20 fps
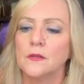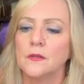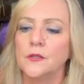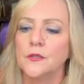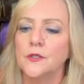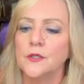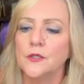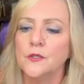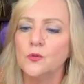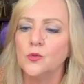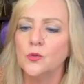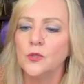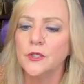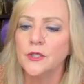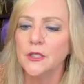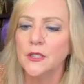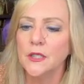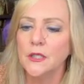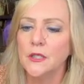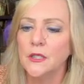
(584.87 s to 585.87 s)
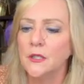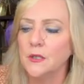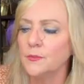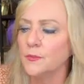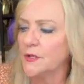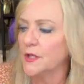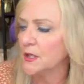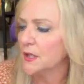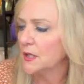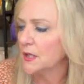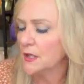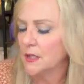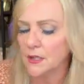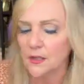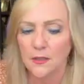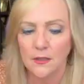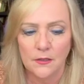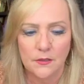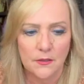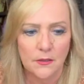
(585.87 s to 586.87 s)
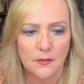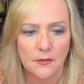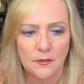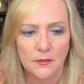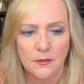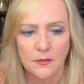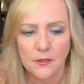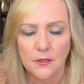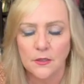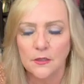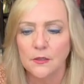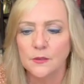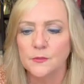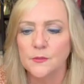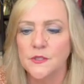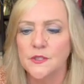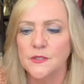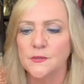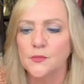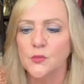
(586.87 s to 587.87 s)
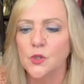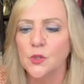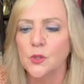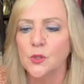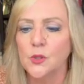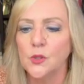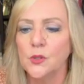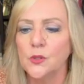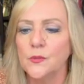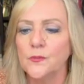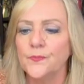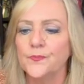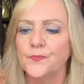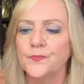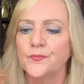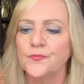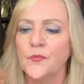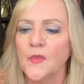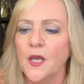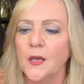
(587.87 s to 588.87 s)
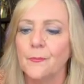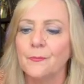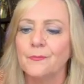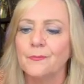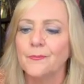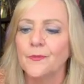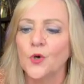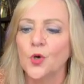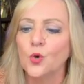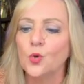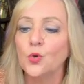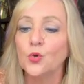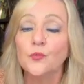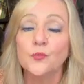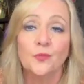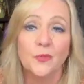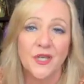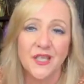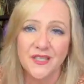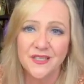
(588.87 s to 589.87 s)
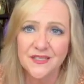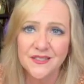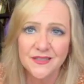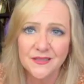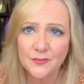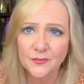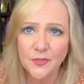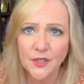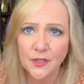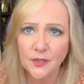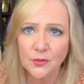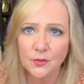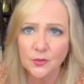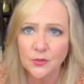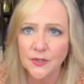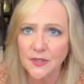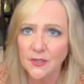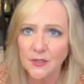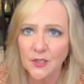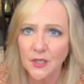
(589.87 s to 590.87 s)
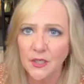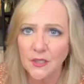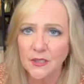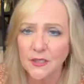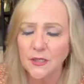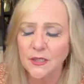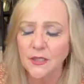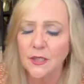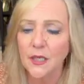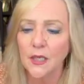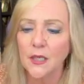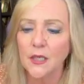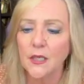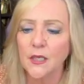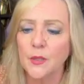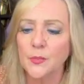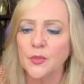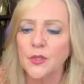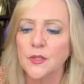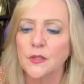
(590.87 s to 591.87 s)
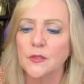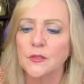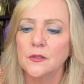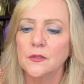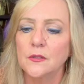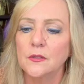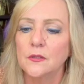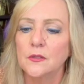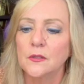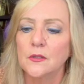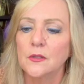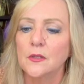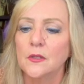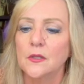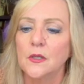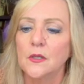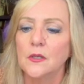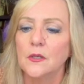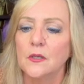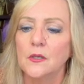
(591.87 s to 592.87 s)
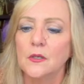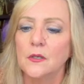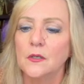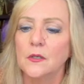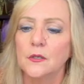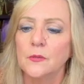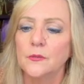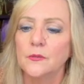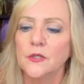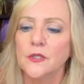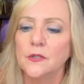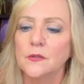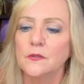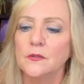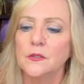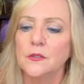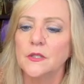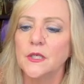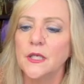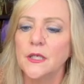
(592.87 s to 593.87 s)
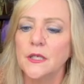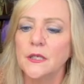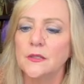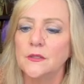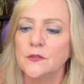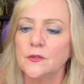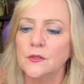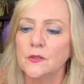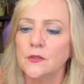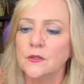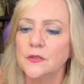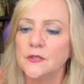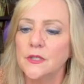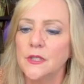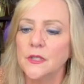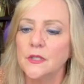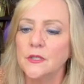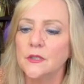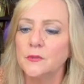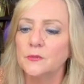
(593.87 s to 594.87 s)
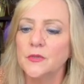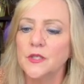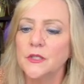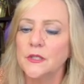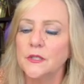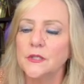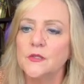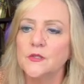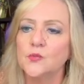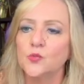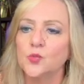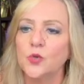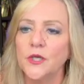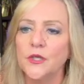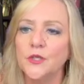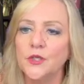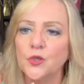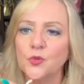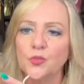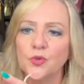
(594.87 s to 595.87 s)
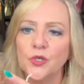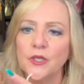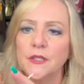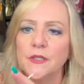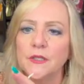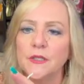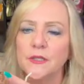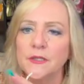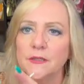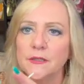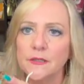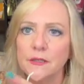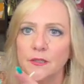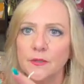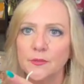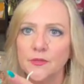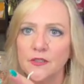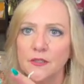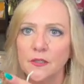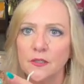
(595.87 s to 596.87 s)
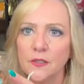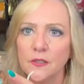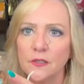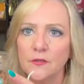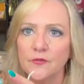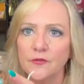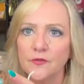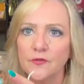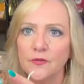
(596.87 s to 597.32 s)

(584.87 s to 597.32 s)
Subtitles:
you're going to want to keep a small old medicine bottle with the locking cap on hand all the time, because when you break these tips off